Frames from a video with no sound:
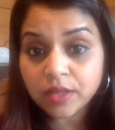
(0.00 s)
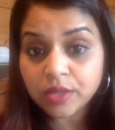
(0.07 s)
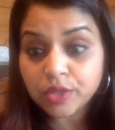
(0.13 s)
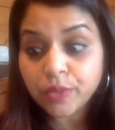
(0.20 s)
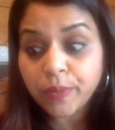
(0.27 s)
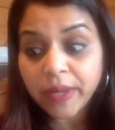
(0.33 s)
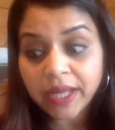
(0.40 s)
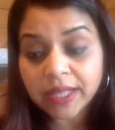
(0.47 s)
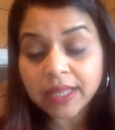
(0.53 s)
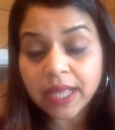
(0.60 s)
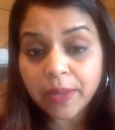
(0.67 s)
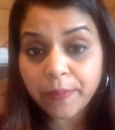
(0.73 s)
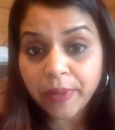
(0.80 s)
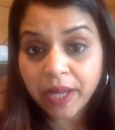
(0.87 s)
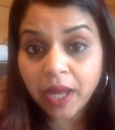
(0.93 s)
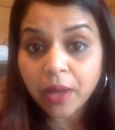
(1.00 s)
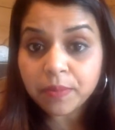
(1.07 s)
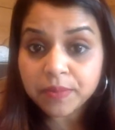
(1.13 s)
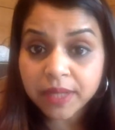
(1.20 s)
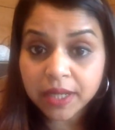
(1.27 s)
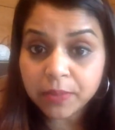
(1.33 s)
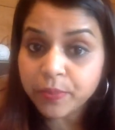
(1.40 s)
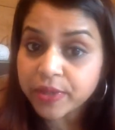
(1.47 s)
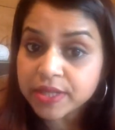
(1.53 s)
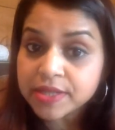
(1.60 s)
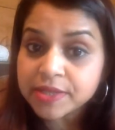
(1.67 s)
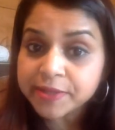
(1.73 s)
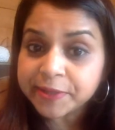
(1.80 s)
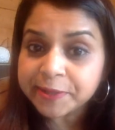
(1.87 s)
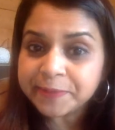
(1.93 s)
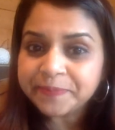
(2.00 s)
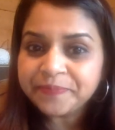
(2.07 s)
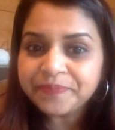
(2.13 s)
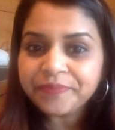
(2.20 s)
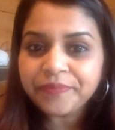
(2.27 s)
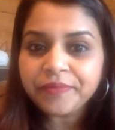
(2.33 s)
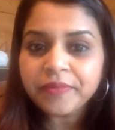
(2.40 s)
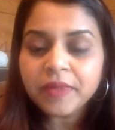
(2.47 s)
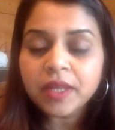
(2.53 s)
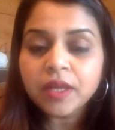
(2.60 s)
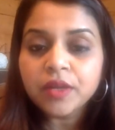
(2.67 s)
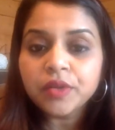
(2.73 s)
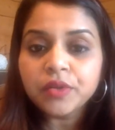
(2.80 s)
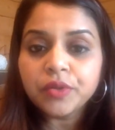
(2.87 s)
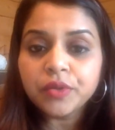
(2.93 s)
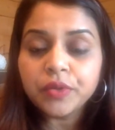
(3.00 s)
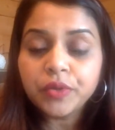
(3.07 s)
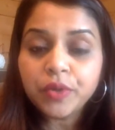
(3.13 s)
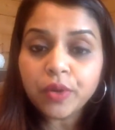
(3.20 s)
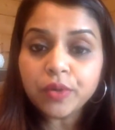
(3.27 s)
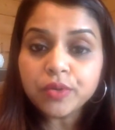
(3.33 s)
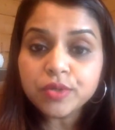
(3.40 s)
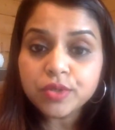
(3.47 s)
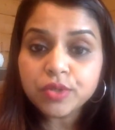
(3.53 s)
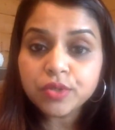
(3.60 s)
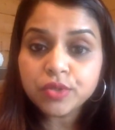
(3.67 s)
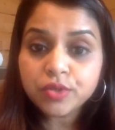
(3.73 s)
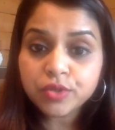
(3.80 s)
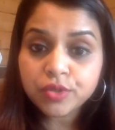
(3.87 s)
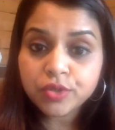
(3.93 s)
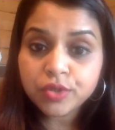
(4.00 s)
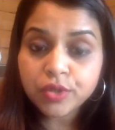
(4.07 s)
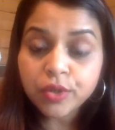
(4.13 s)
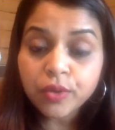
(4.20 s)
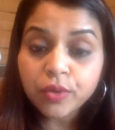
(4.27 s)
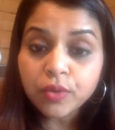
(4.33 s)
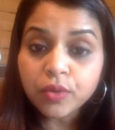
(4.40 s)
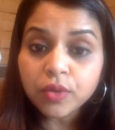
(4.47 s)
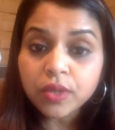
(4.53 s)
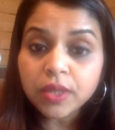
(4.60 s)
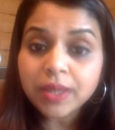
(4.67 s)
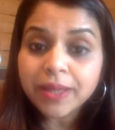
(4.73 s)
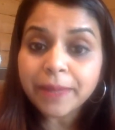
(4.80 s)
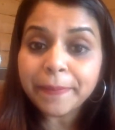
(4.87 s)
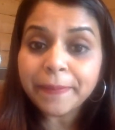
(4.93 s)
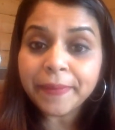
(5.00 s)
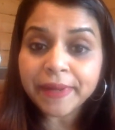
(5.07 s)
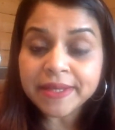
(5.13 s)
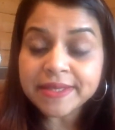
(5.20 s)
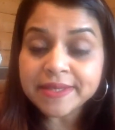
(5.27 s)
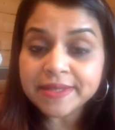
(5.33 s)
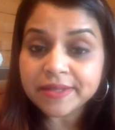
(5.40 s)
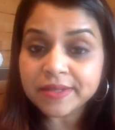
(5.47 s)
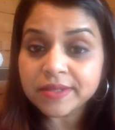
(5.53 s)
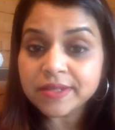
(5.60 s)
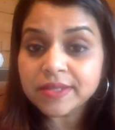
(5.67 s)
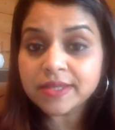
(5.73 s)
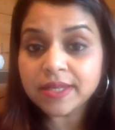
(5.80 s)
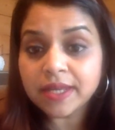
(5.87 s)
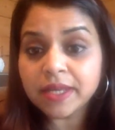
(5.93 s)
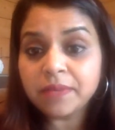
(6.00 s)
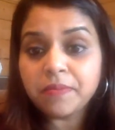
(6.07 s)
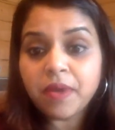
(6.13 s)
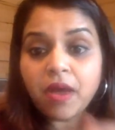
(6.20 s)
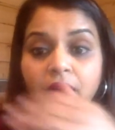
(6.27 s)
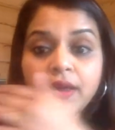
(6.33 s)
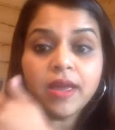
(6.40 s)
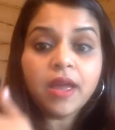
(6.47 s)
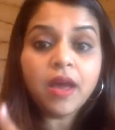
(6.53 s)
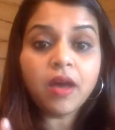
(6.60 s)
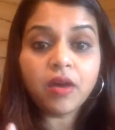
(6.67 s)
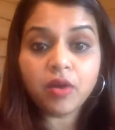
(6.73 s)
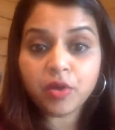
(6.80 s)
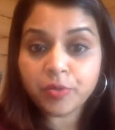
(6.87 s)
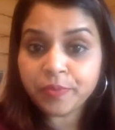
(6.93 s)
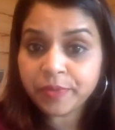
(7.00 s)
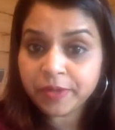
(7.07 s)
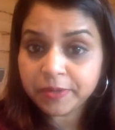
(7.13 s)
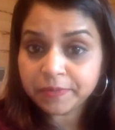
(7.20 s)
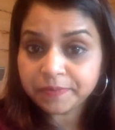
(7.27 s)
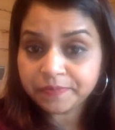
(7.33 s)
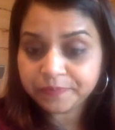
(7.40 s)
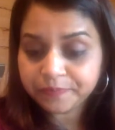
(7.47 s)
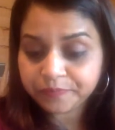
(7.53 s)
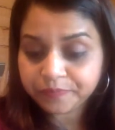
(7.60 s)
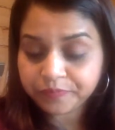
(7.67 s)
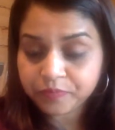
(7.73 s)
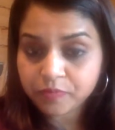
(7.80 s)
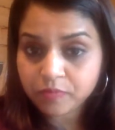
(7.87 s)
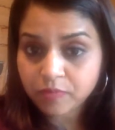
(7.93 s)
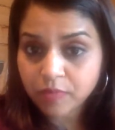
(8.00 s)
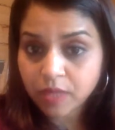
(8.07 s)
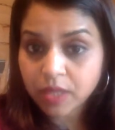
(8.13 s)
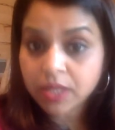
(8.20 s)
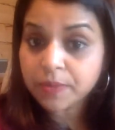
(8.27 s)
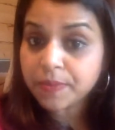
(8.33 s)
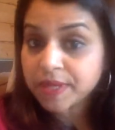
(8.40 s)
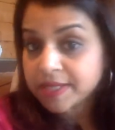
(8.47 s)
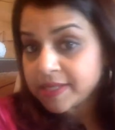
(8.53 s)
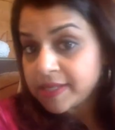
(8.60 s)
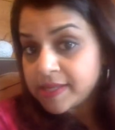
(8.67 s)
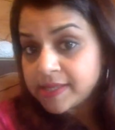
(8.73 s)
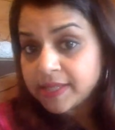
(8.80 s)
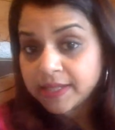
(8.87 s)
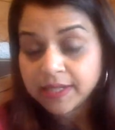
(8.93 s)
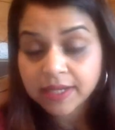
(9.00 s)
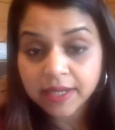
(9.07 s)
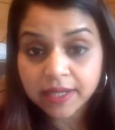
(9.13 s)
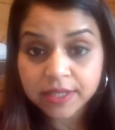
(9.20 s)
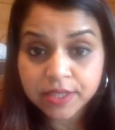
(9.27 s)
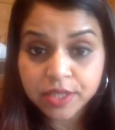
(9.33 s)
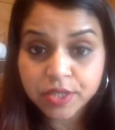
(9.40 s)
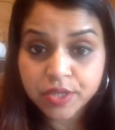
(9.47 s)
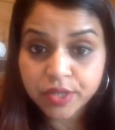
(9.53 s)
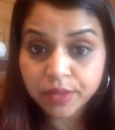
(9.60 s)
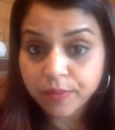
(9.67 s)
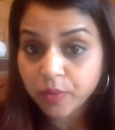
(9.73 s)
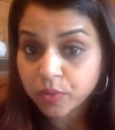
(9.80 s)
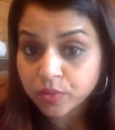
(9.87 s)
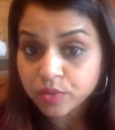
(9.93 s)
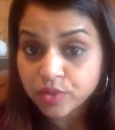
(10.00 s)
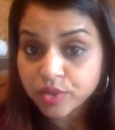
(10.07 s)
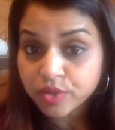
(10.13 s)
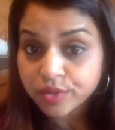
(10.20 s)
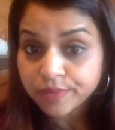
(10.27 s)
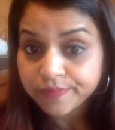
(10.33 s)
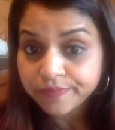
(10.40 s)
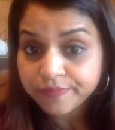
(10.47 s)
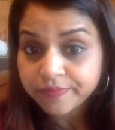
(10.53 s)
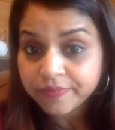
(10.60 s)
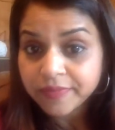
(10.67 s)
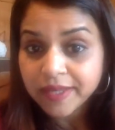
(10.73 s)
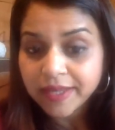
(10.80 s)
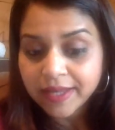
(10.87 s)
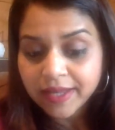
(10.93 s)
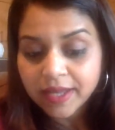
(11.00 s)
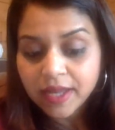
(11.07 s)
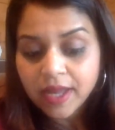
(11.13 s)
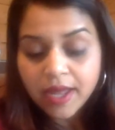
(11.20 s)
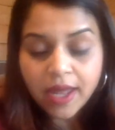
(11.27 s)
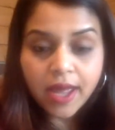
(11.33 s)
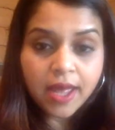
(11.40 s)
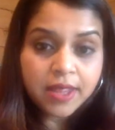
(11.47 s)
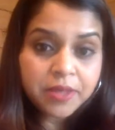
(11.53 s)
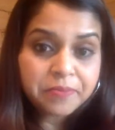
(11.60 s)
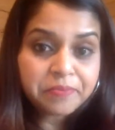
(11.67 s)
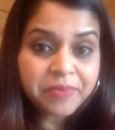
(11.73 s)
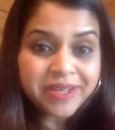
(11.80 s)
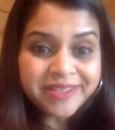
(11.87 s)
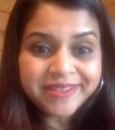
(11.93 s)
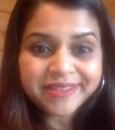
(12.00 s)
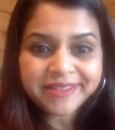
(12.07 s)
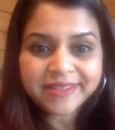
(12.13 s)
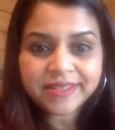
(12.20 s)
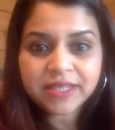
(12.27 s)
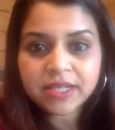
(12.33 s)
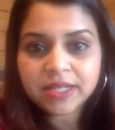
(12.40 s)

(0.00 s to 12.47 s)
to pick up that pencil, goes to the muscles in my arm, the muscles that are connected to the bones, and the muscles